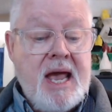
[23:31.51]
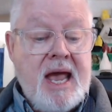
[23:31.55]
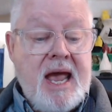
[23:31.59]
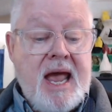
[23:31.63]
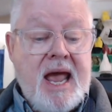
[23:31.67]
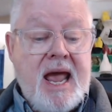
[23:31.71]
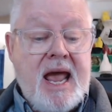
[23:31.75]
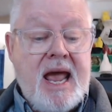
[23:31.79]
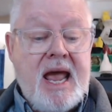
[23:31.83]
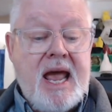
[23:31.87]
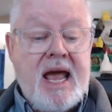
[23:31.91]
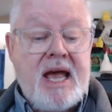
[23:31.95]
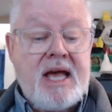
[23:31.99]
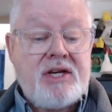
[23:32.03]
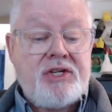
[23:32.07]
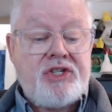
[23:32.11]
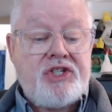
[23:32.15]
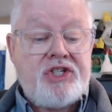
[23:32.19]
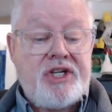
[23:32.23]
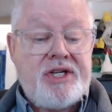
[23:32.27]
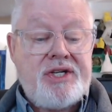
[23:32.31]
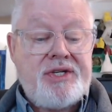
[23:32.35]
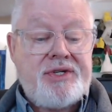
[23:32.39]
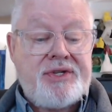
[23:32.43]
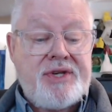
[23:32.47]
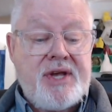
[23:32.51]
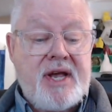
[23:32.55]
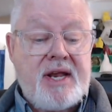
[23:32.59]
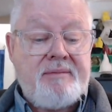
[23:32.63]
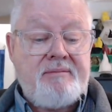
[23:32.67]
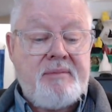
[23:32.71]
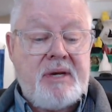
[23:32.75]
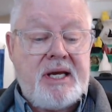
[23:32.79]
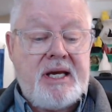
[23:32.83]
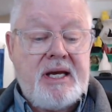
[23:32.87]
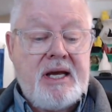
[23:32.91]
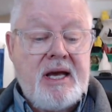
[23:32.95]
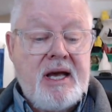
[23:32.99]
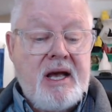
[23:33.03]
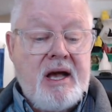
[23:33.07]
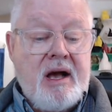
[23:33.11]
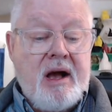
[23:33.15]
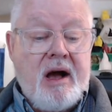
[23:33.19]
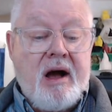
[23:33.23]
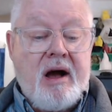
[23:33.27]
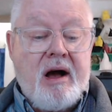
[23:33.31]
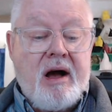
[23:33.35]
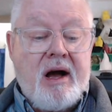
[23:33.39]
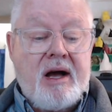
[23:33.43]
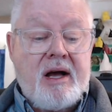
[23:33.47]
And she sent me
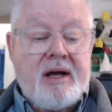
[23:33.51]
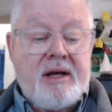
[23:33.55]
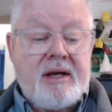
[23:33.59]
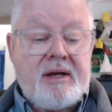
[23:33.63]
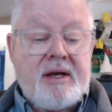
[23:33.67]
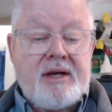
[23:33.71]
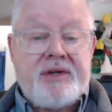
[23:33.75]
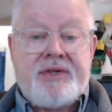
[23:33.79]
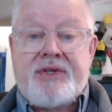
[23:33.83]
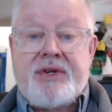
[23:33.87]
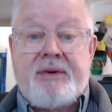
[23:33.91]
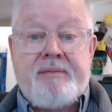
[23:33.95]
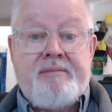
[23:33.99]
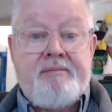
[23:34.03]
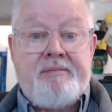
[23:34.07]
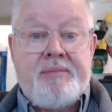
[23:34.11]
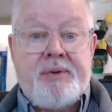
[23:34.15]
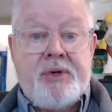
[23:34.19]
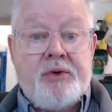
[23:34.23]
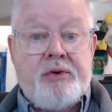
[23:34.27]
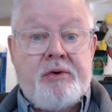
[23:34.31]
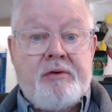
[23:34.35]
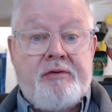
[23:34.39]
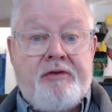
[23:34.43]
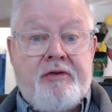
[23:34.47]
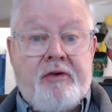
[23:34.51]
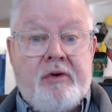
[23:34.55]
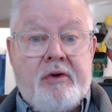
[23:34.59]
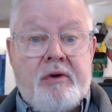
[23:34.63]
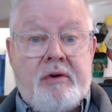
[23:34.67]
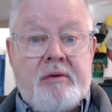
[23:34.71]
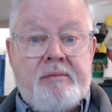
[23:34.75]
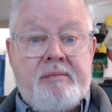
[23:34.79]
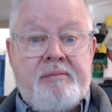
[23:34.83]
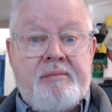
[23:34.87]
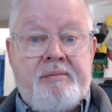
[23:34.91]
some beautiful